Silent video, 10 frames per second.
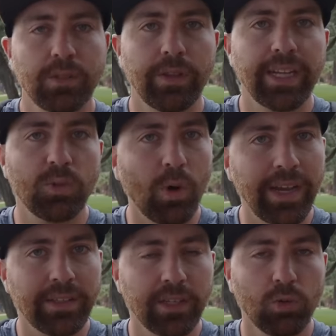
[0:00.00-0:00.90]
So that's why
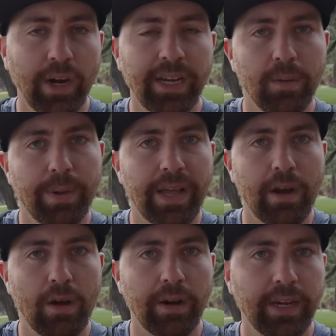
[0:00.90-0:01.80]
it's a great
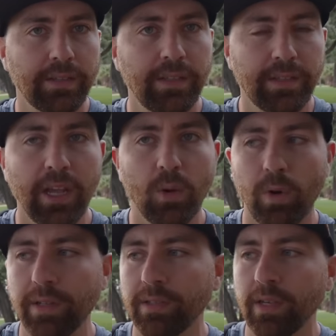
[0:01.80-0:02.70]
competitor against these other
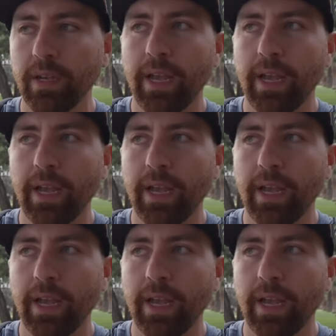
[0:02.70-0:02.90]
ones.